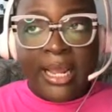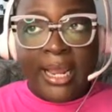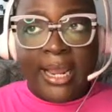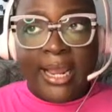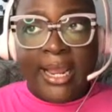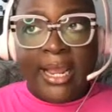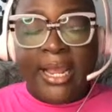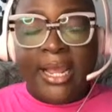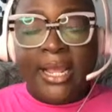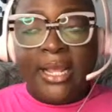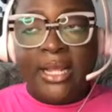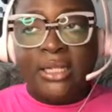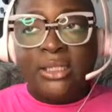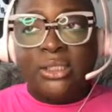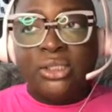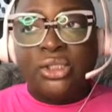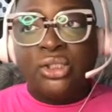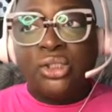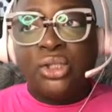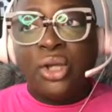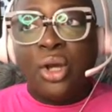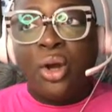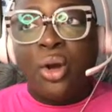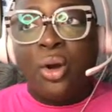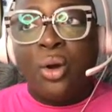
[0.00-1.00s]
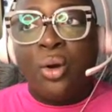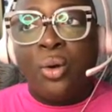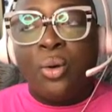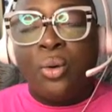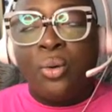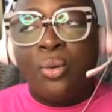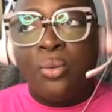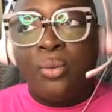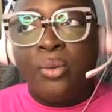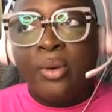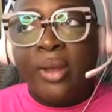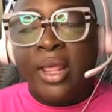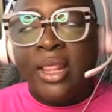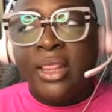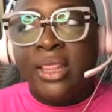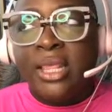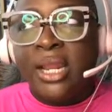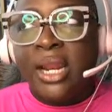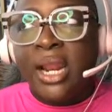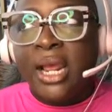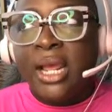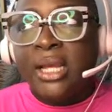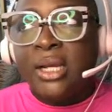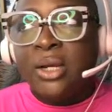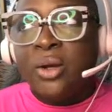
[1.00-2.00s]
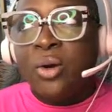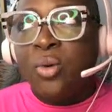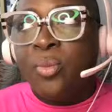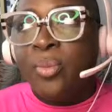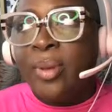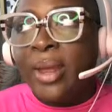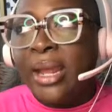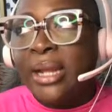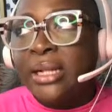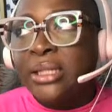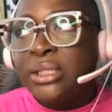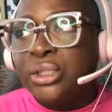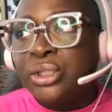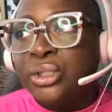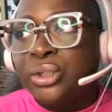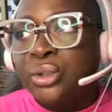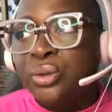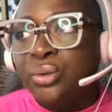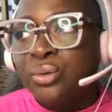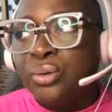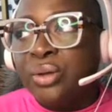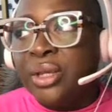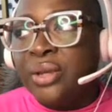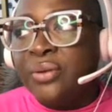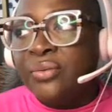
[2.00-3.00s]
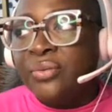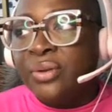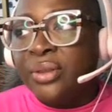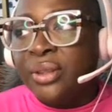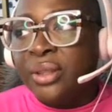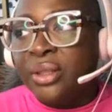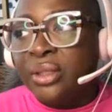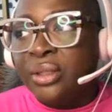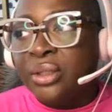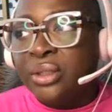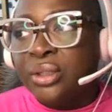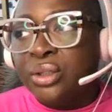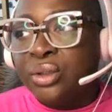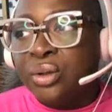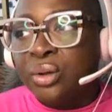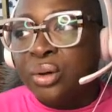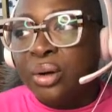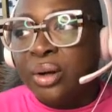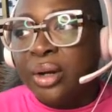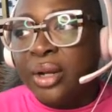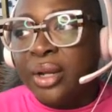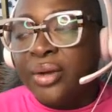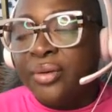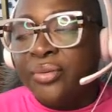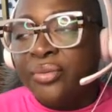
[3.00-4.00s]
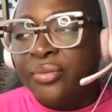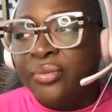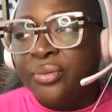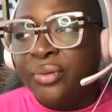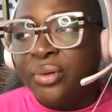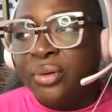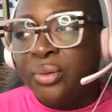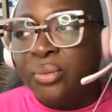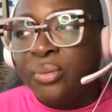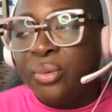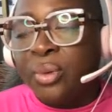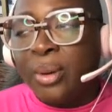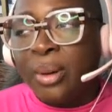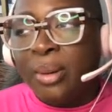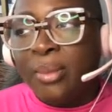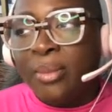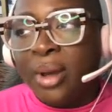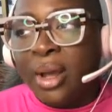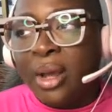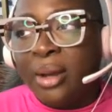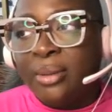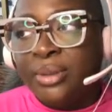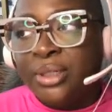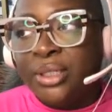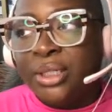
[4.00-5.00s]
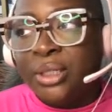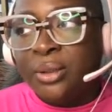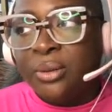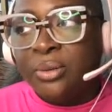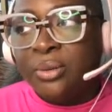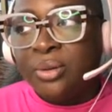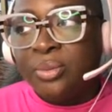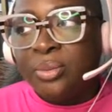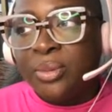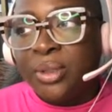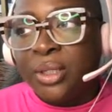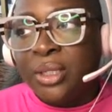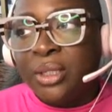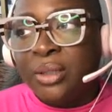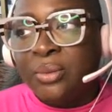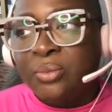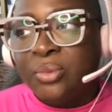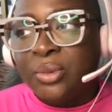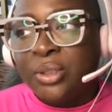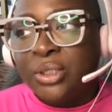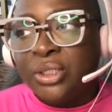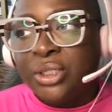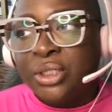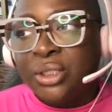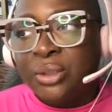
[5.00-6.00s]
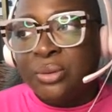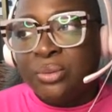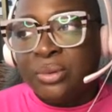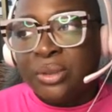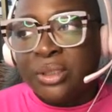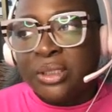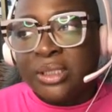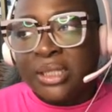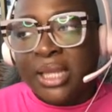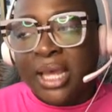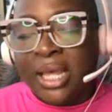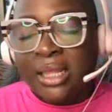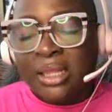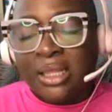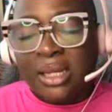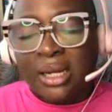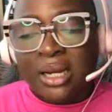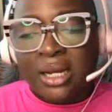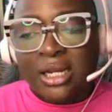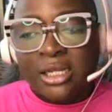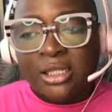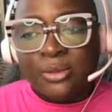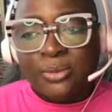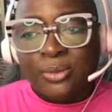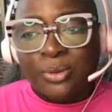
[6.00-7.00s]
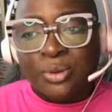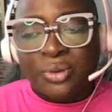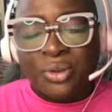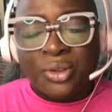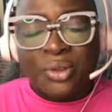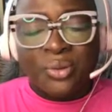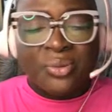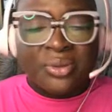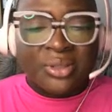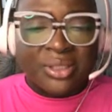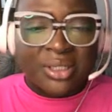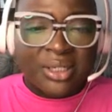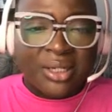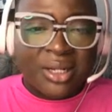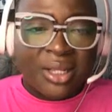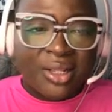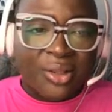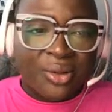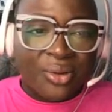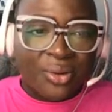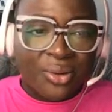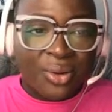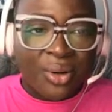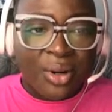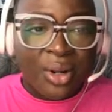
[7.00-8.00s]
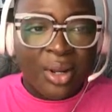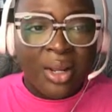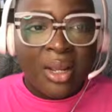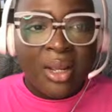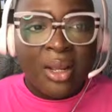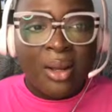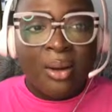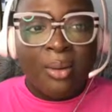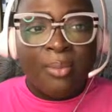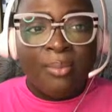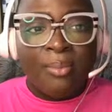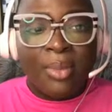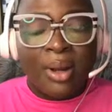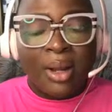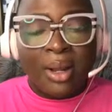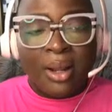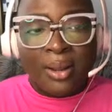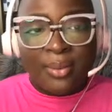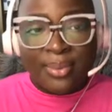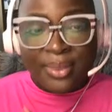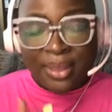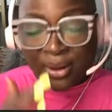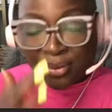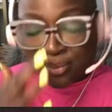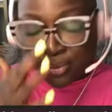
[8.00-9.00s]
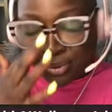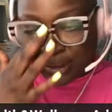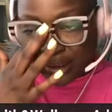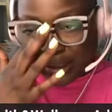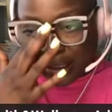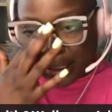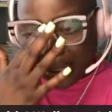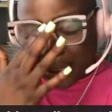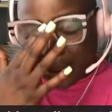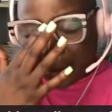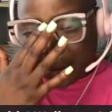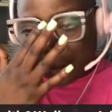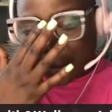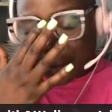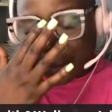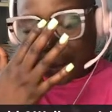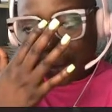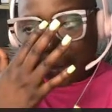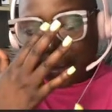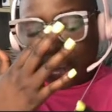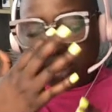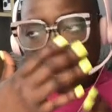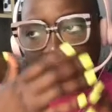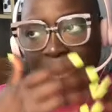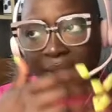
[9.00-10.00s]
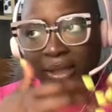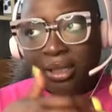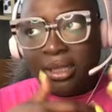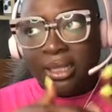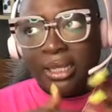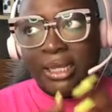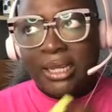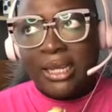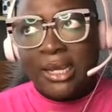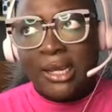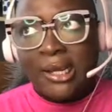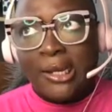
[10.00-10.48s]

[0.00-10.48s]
And so, and then I go back to even the story of, my mom shared with me when she was at the hospital, and there was another mom that was there in the